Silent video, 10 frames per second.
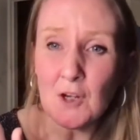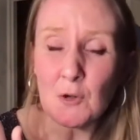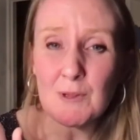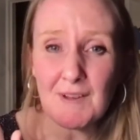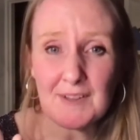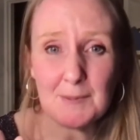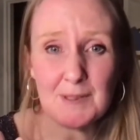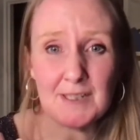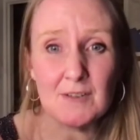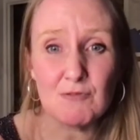We've actually
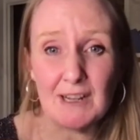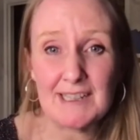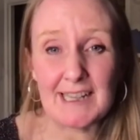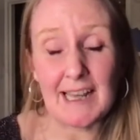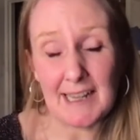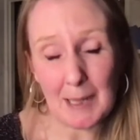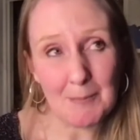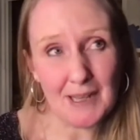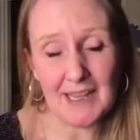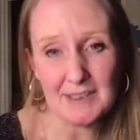been running a
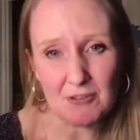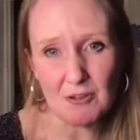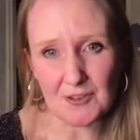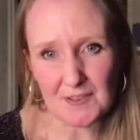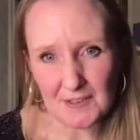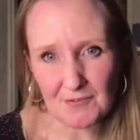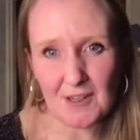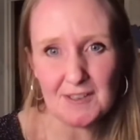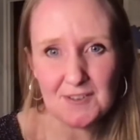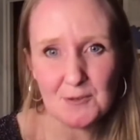campaign across the
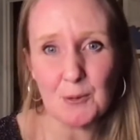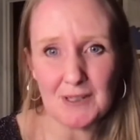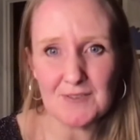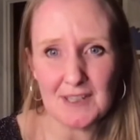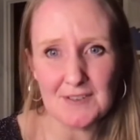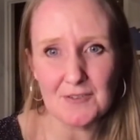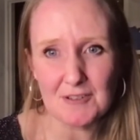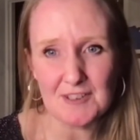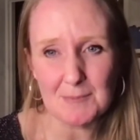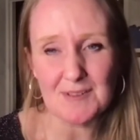first 12 days of
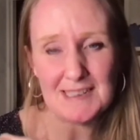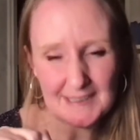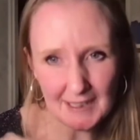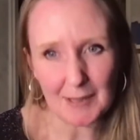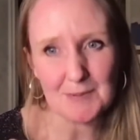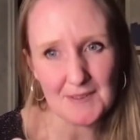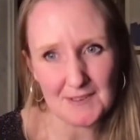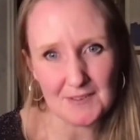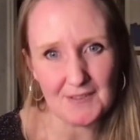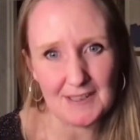Christmas leading up to
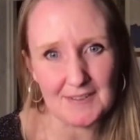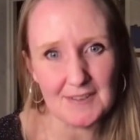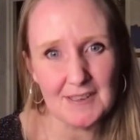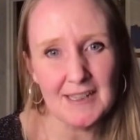this event